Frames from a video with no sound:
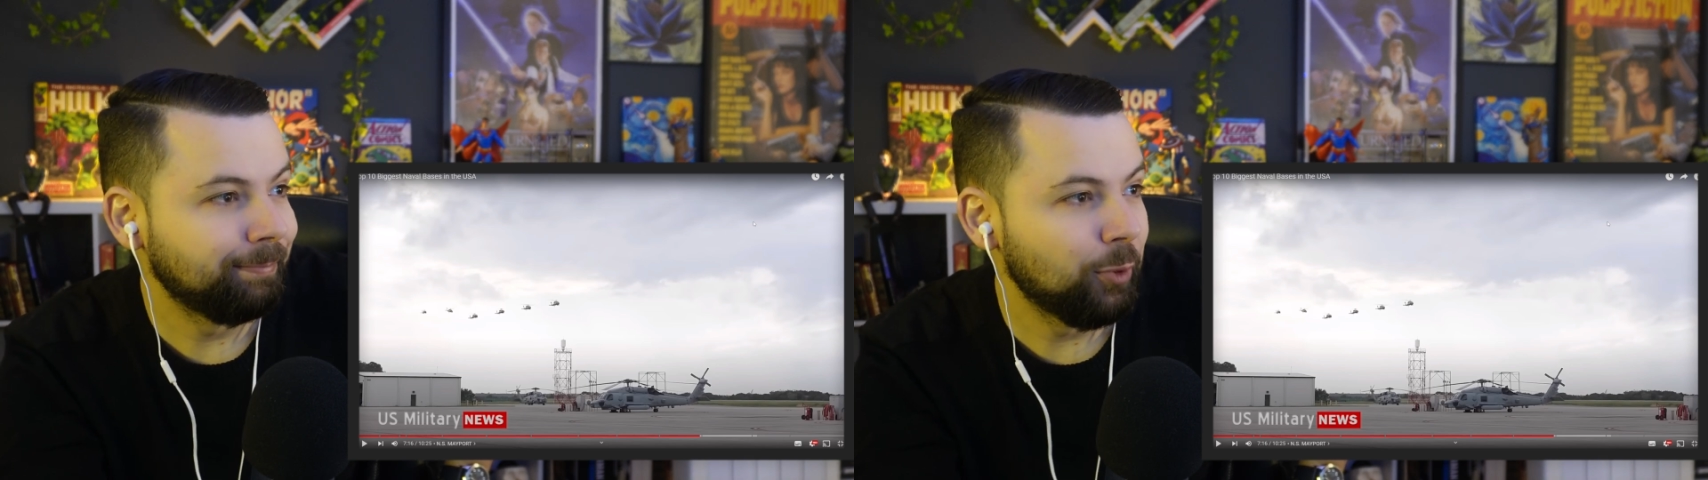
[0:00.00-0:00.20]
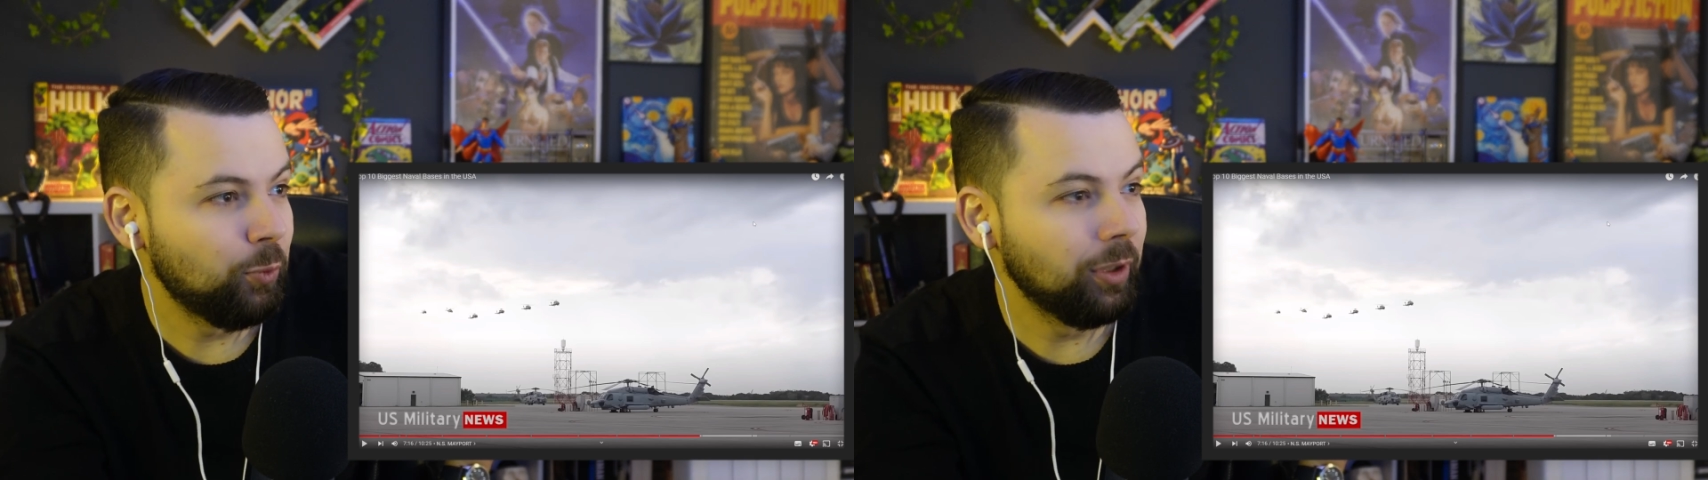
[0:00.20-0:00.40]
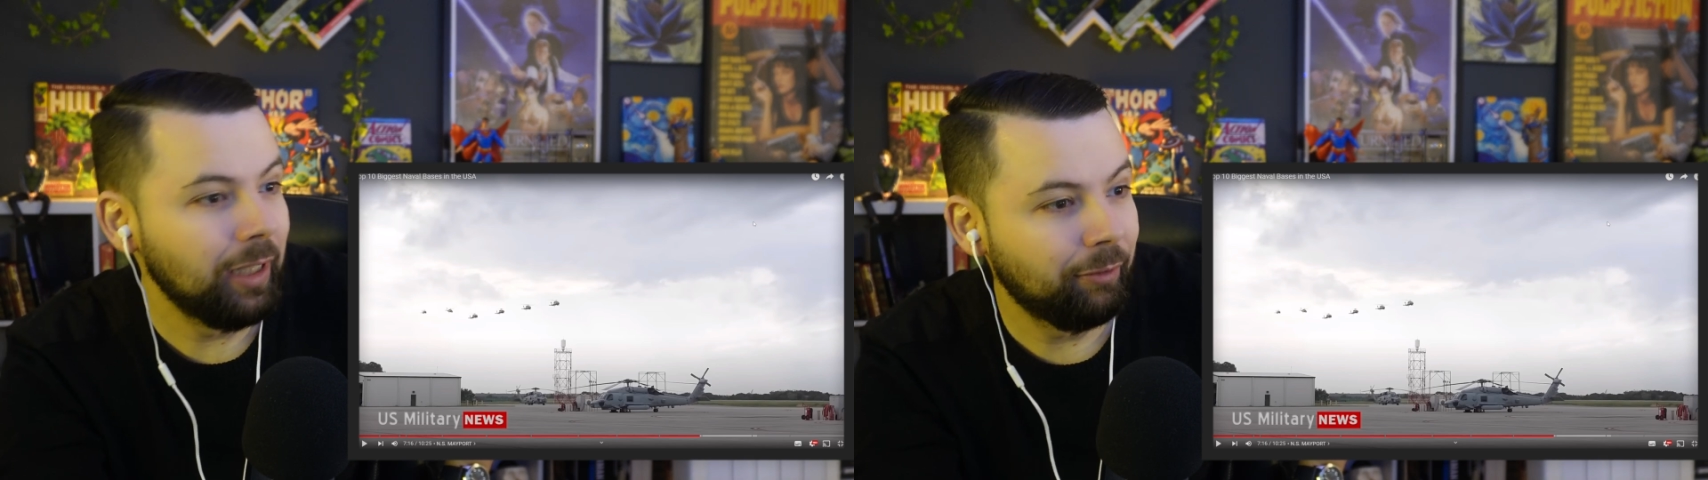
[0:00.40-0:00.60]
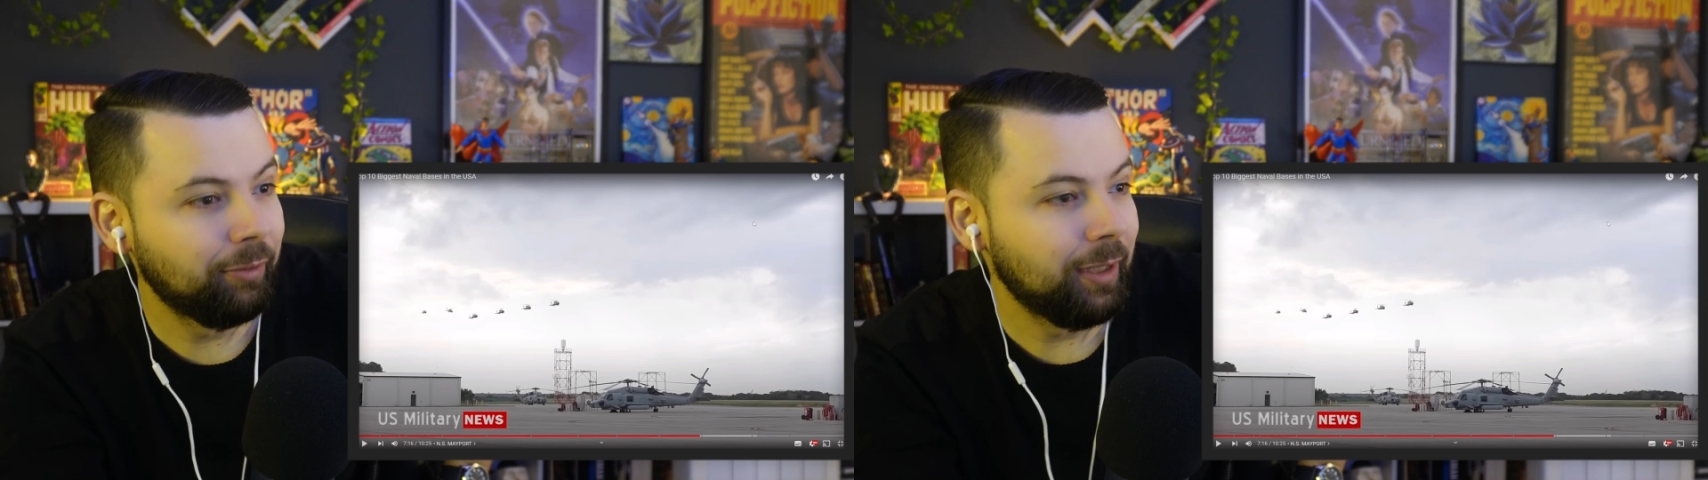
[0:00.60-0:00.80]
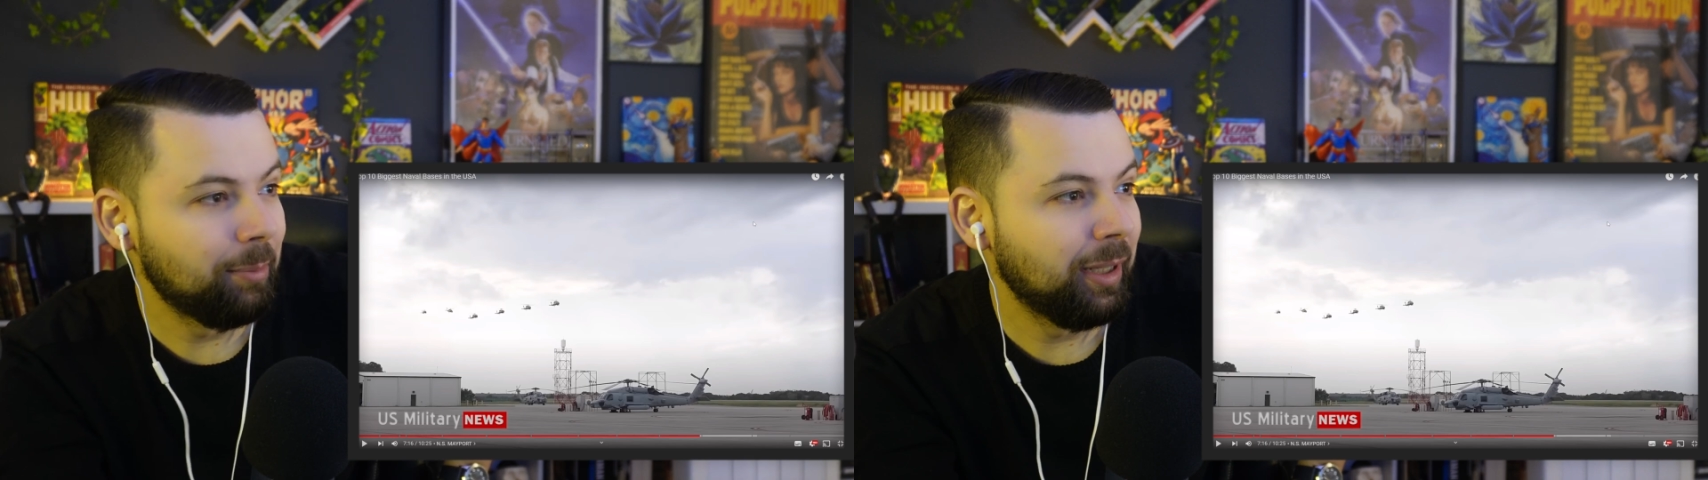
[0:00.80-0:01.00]
will
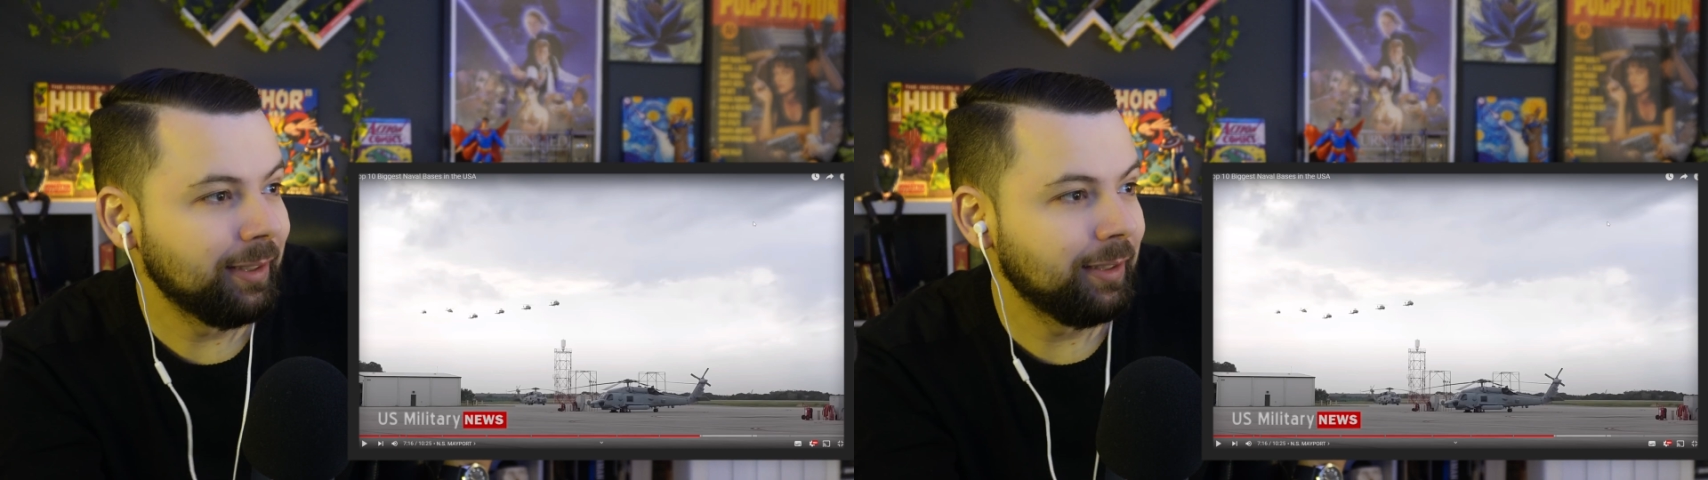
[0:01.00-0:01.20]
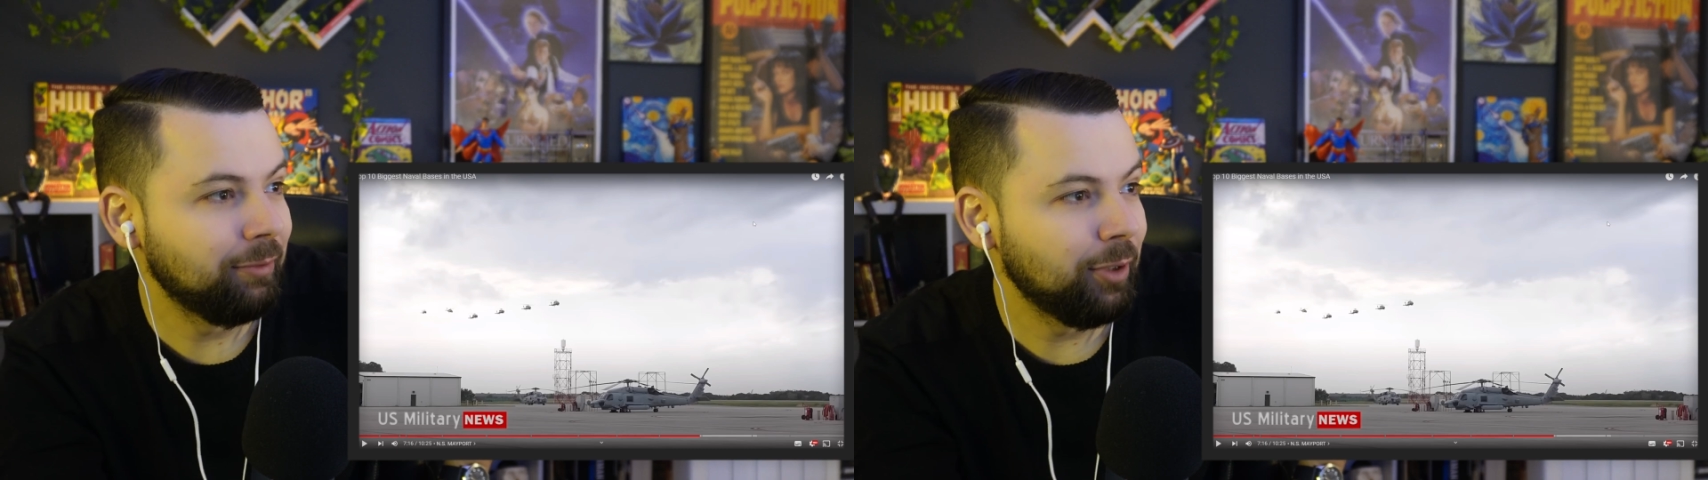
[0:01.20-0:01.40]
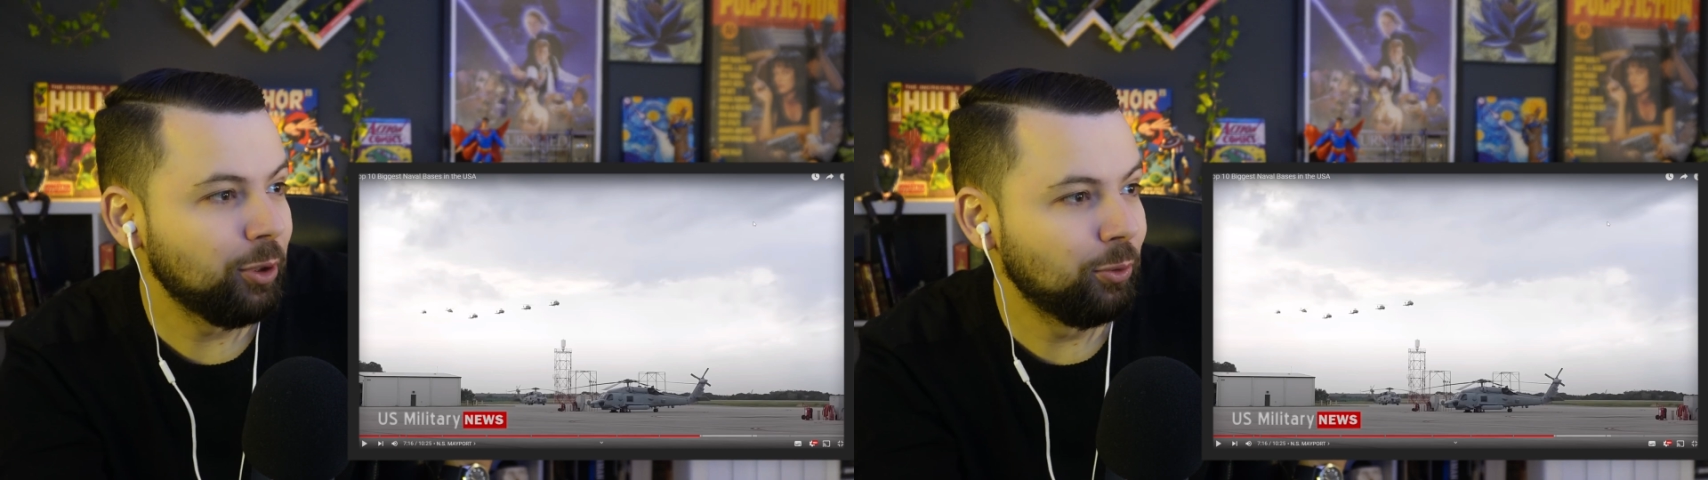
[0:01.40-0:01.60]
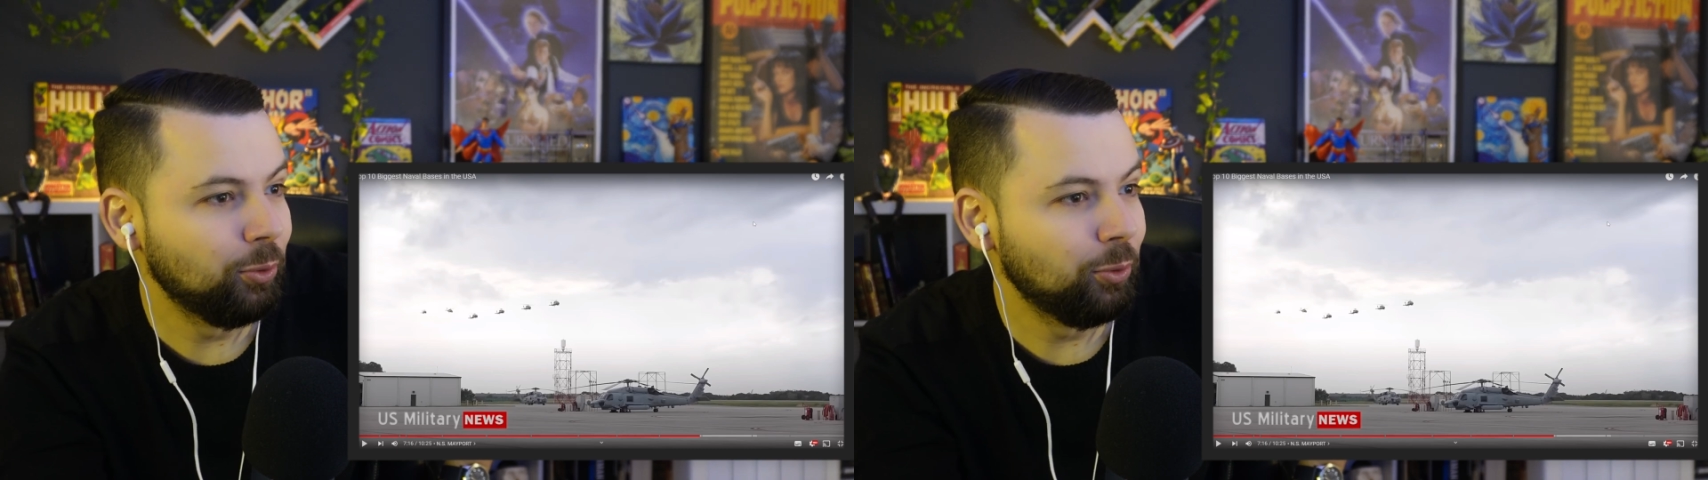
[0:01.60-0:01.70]
have an amazing video